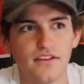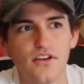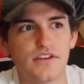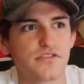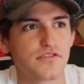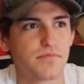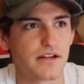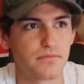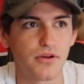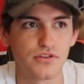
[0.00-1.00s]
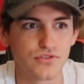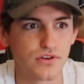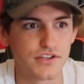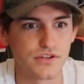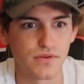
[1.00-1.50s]
no disrespect to Paul
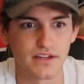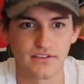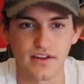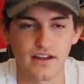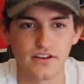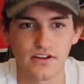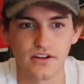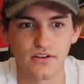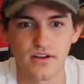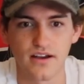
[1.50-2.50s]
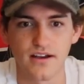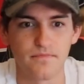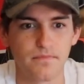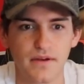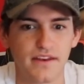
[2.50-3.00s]
George and what he's
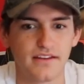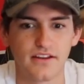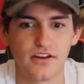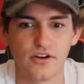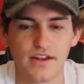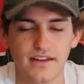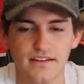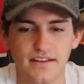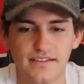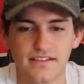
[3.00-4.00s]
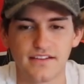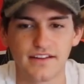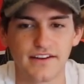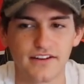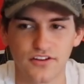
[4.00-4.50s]
done, but it's
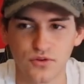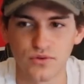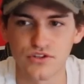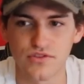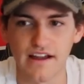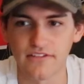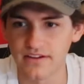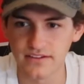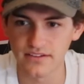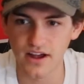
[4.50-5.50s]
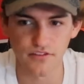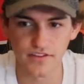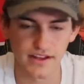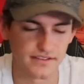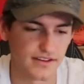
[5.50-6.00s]
clear who the driver is of
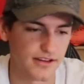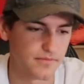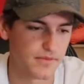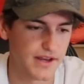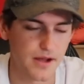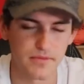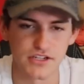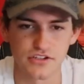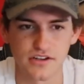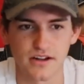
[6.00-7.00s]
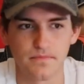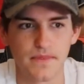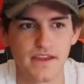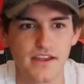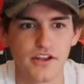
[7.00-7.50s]
that team and how much,
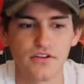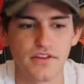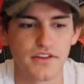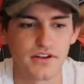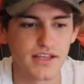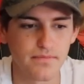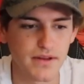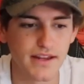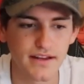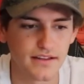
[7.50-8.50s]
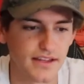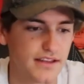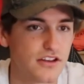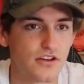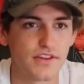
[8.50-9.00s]
they're keeping in it.
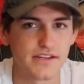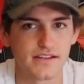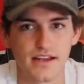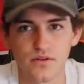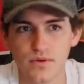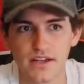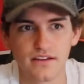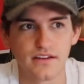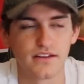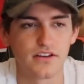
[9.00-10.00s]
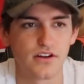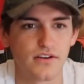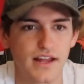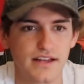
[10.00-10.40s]
They did get a win, and, it